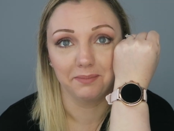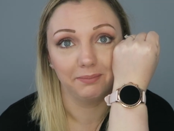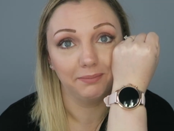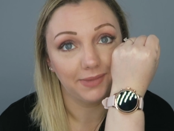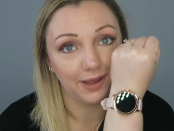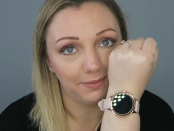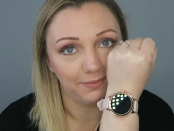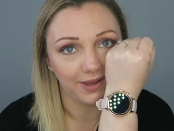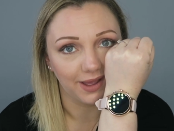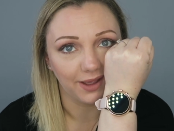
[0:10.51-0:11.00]

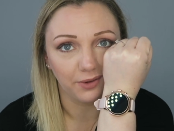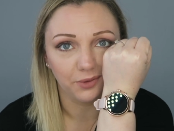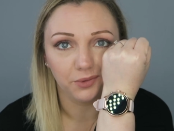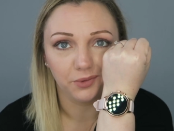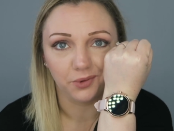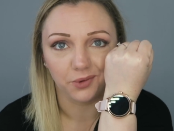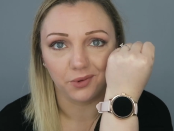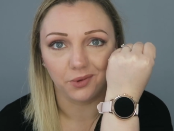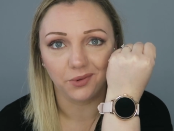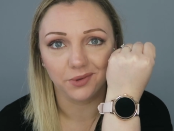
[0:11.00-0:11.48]
my
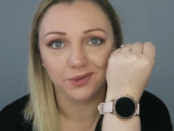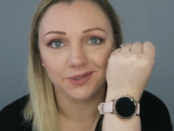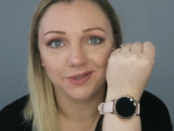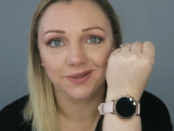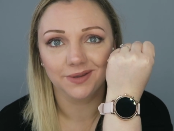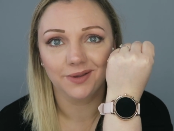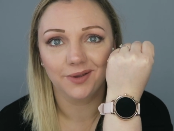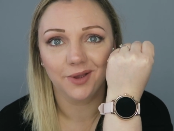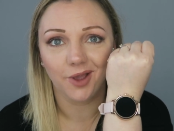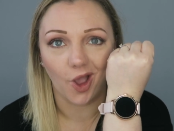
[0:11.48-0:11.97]
Michael
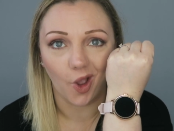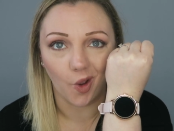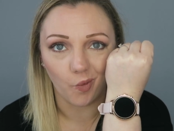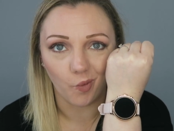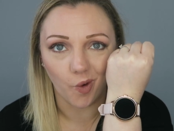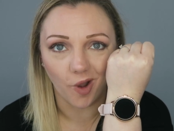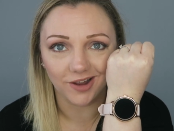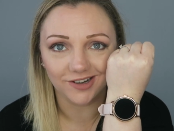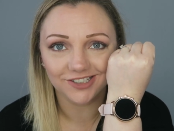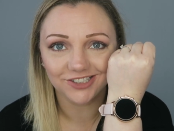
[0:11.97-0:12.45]
Kors
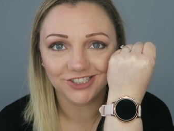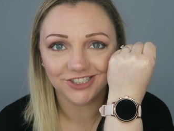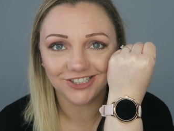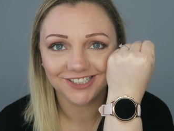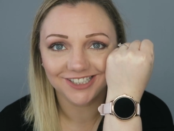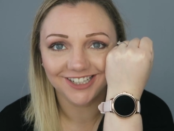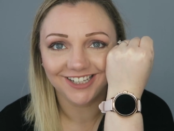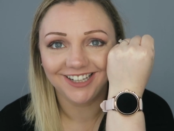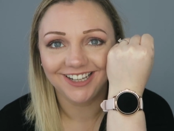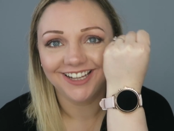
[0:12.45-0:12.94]

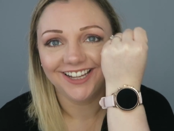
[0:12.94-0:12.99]
watch.